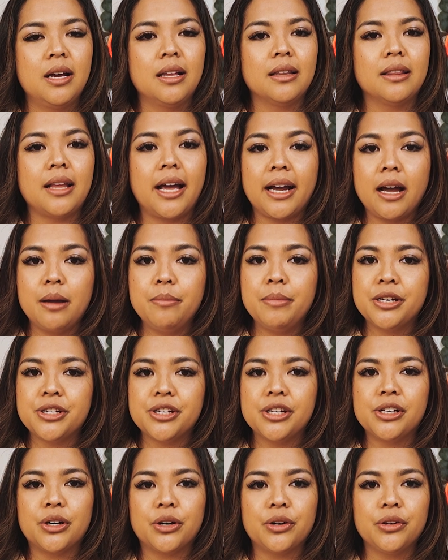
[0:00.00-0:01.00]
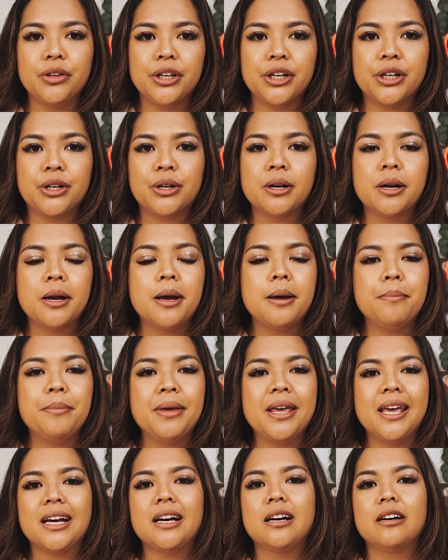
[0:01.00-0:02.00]
Like I mentioned earlier,
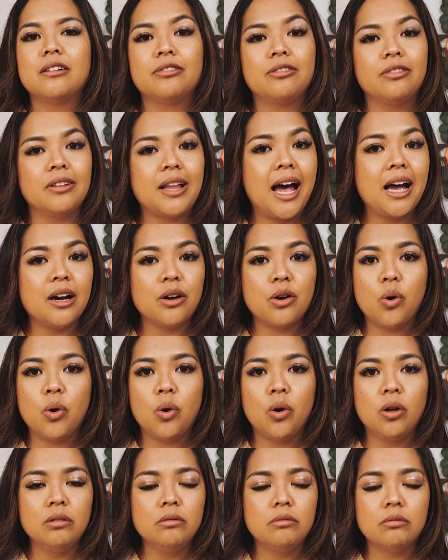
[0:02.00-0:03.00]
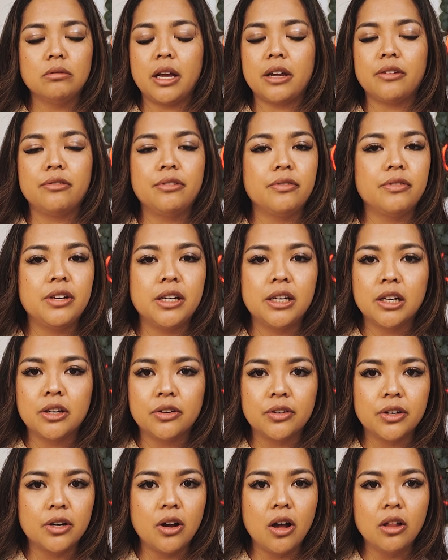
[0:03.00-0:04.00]
pick a flat goal like
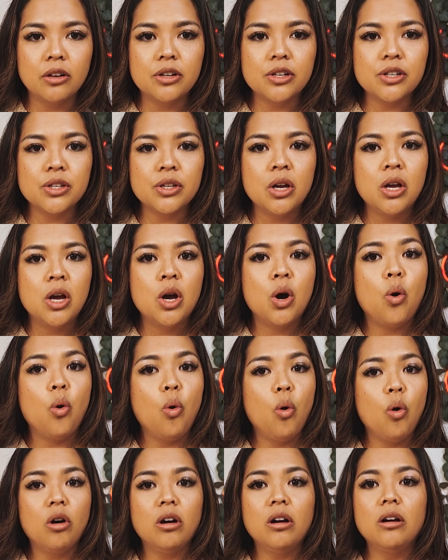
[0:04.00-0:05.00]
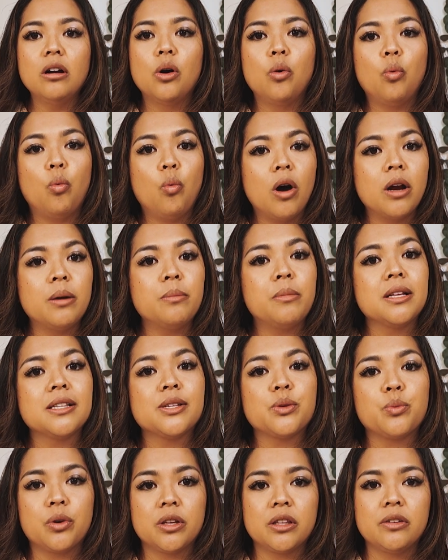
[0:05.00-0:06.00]
$1,500 or 1
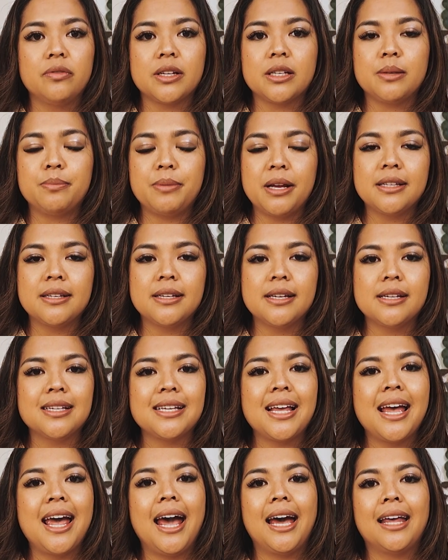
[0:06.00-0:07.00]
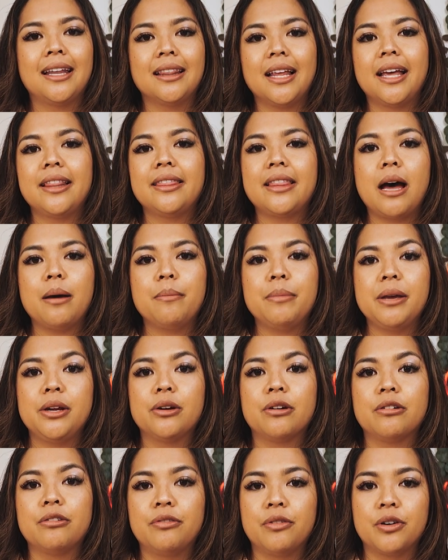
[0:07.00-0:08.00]
month's worth of expenses and let that be
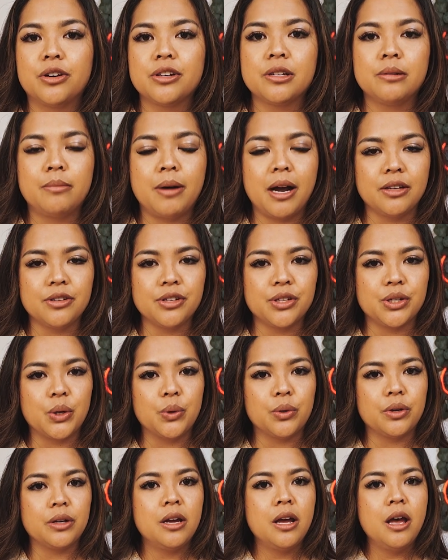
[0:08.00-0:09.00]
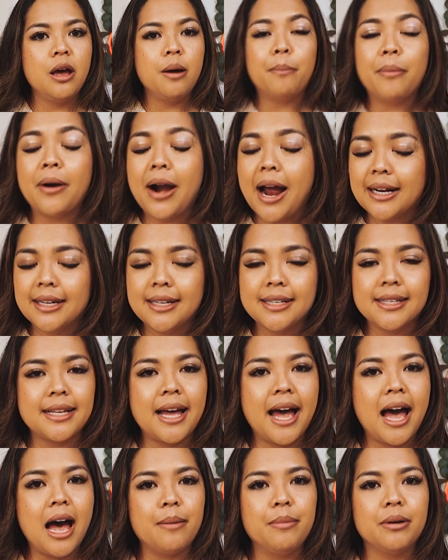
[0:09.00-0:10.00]
your first milestone. Practice the
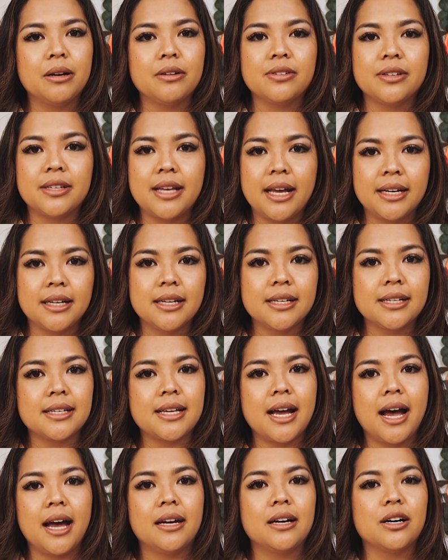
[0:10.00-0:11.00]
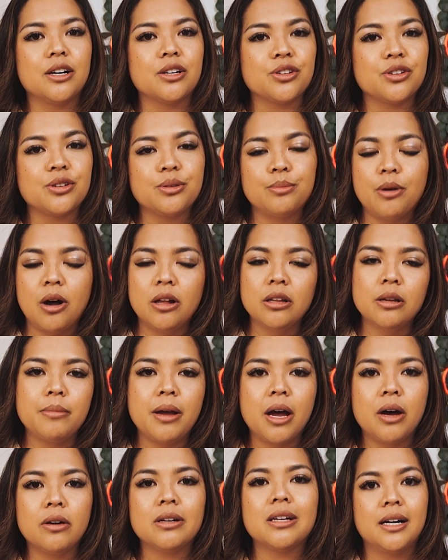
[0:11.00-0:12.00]
habit of setting aside a small
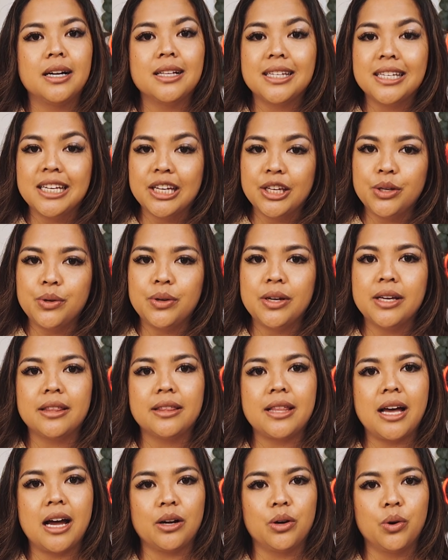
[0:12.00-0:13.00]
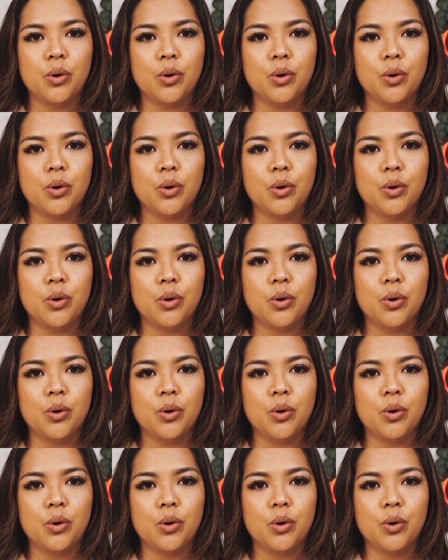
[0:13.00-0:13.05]
amount until you hit that